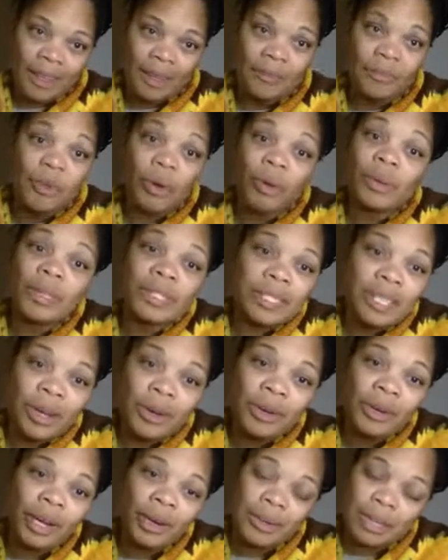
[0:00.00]
Well, what's
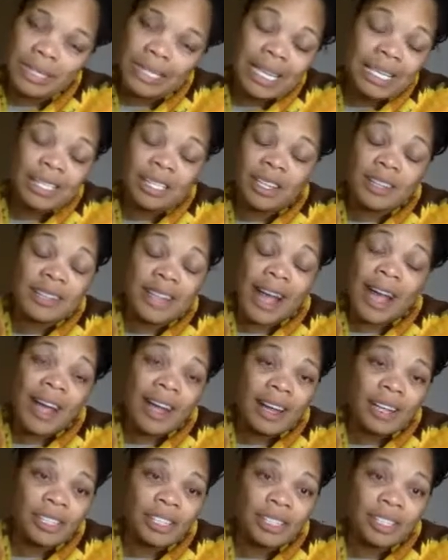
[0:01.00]
going on with Stacey
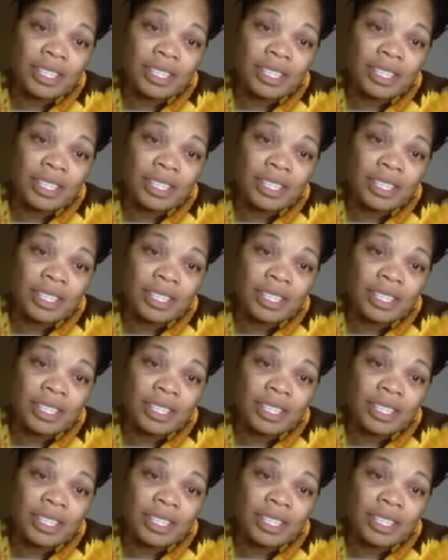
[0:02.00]
Dash?